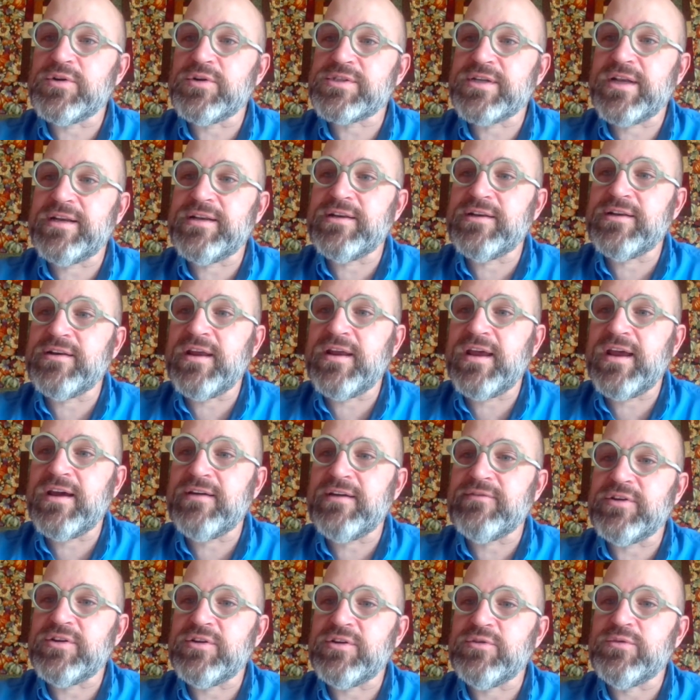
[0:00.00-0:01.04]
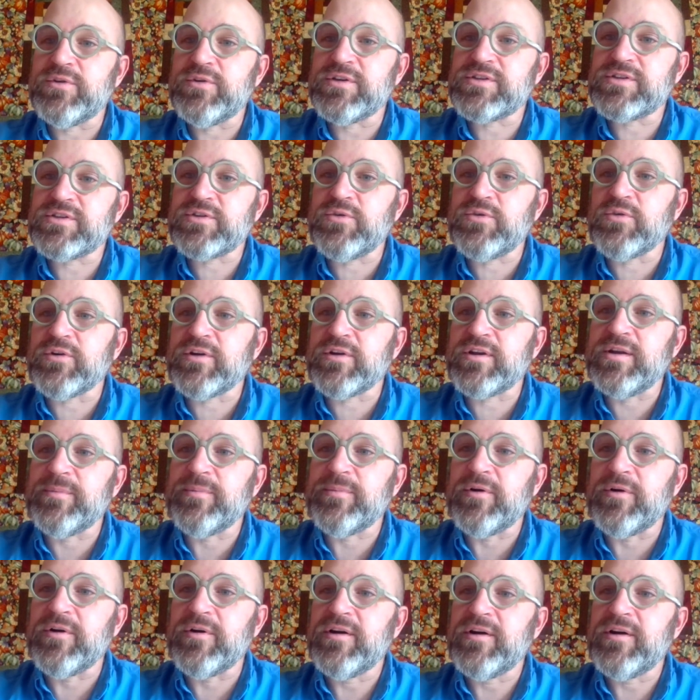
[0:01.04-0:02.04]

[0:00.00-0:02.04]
and I didn't have a UDisc scorekeeper.